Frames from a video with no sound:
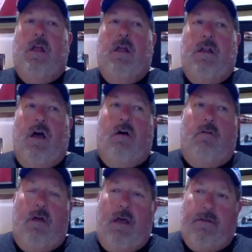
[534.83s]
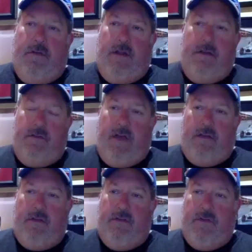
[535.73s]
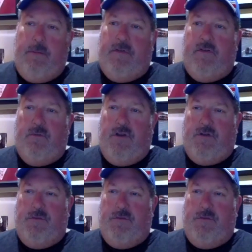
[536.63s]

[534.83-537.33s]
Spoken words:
Now it's not exactly the same situation,